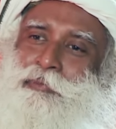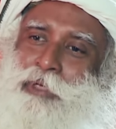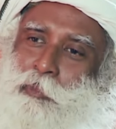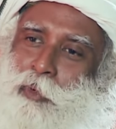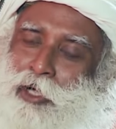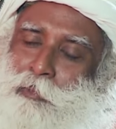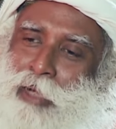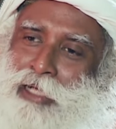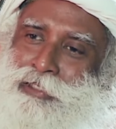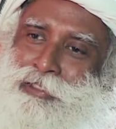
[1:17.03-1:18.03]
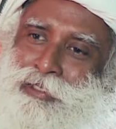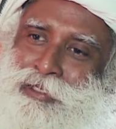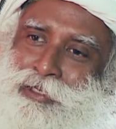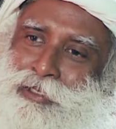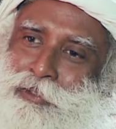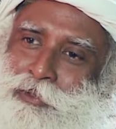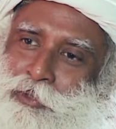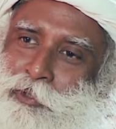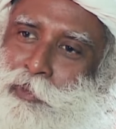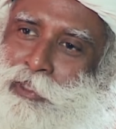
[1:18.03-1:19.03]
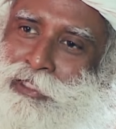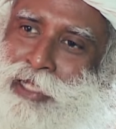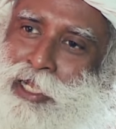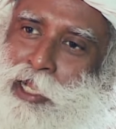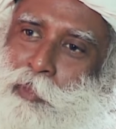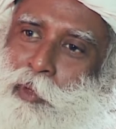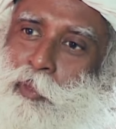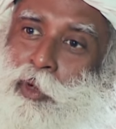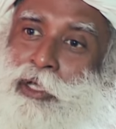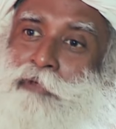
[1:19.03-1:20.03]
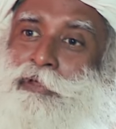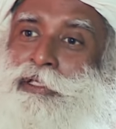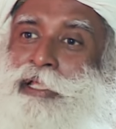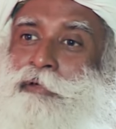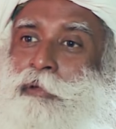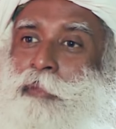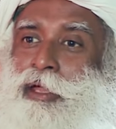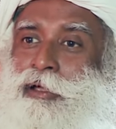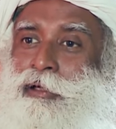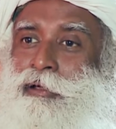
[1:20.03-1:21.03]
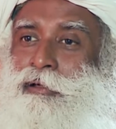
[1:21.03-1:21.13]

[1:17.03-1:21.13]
with what passion Indian youth will stand up and what difference they will make,